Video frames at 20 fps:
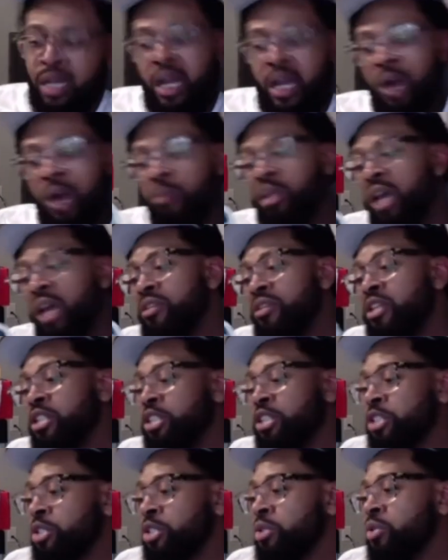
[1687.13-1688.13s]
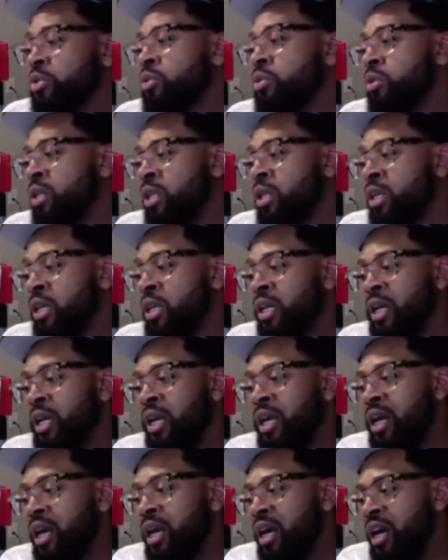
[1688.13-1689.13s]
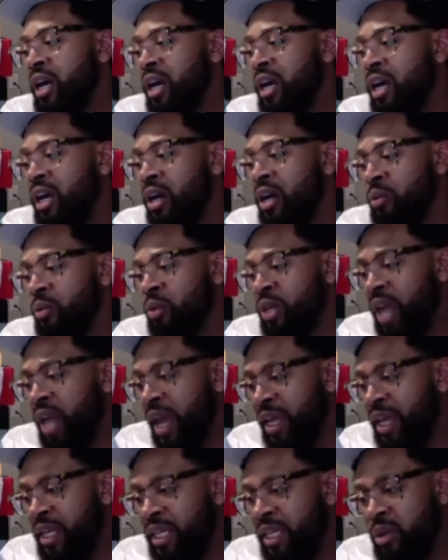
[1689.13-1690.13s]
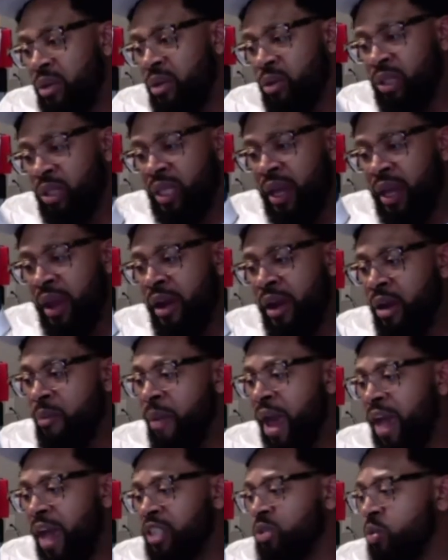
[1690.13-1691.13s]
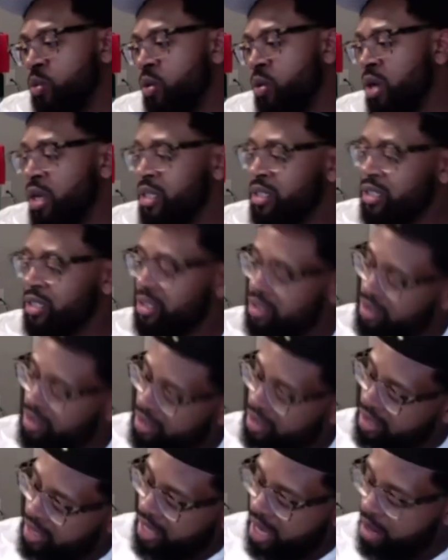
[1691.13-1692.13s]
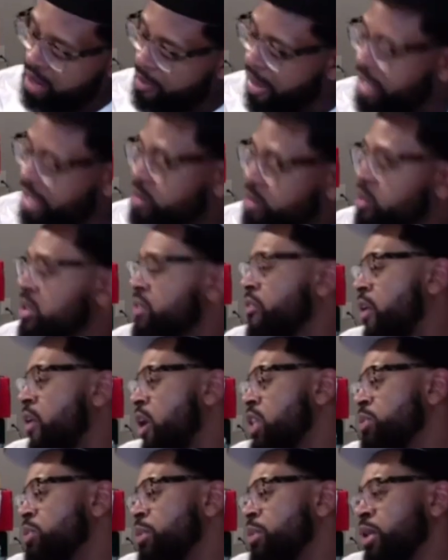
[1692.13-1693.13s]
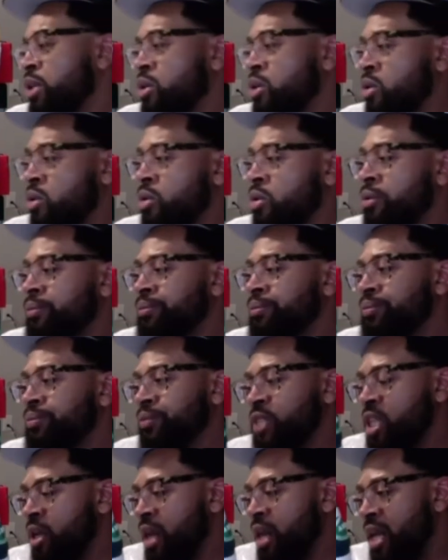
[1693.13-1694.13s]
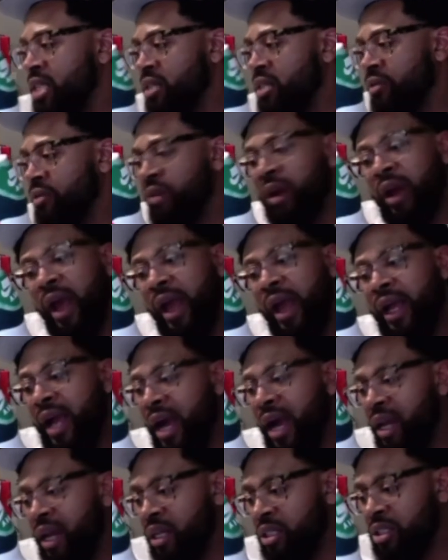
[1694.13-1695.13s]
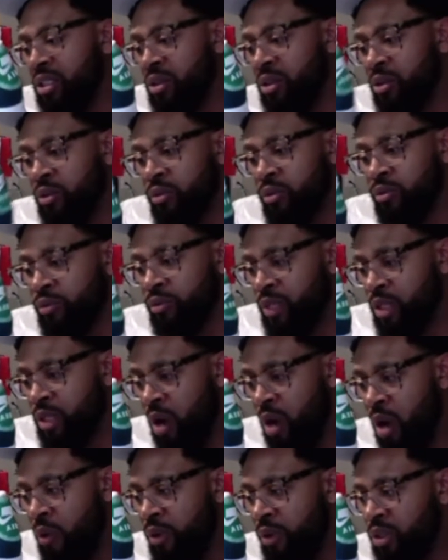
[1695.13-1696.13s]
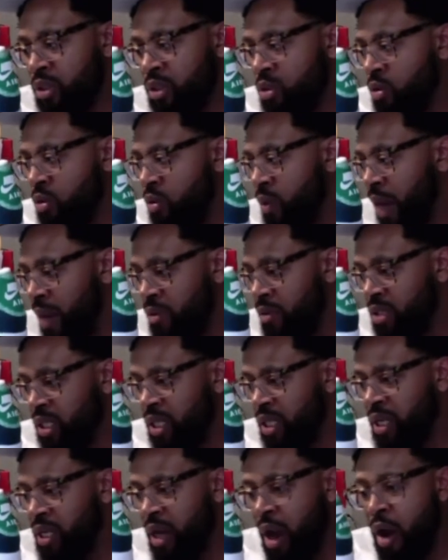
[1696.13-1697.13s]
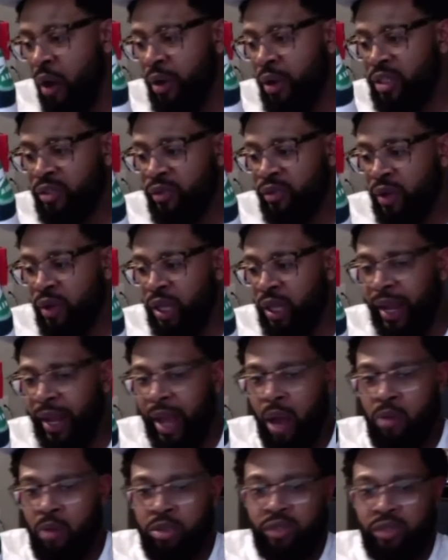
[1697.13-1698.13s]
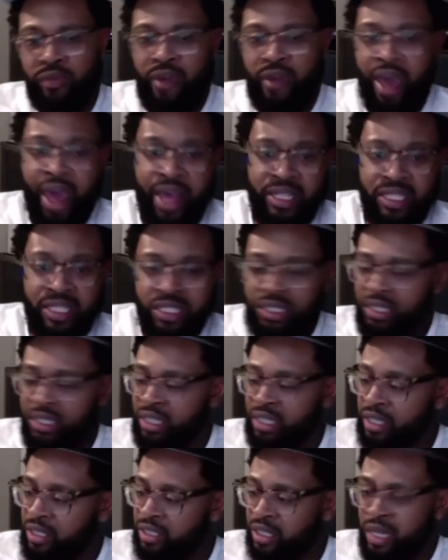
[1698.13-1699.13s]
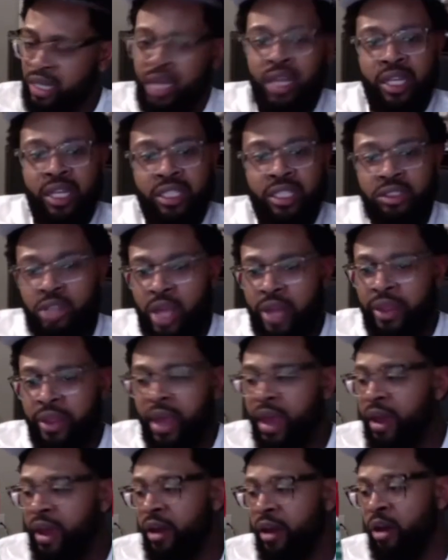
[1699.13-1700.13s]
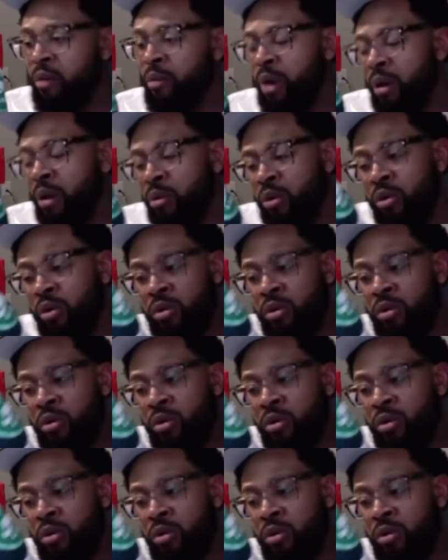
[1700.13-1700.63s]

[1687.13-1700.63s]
I'm loving this shoe. What Nike did with the Air Max 1s. Air Max 1s have always been cool. That's a very iconic shoe. These were always cool when I was a kid. I always felt like I was fast in these because you had that air bubble.